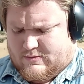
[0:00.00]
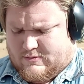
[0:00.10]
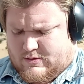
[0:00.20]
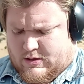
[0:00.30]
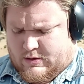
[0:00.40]

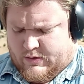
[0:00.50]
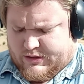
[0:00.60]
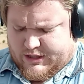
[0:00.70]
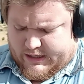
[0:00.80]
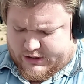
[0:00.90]
one thing
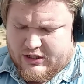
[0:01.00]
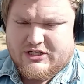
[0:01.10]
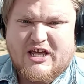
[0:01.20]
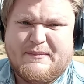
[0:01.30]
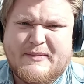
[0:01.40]
I should have taught
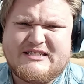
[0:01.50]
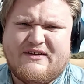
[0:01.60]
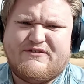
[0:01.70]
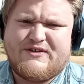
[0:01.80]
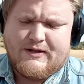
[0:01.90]
myself a
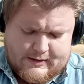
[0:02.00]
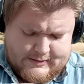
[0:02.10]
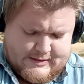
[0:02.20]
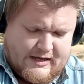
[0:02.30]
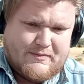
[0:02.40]
long
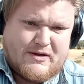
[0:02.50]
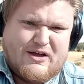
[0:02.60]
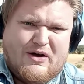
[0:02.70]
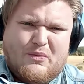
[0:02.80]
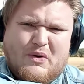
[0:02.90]
time ago
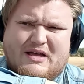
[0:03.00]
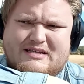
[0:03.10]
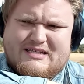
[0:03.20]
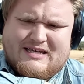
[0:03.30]
was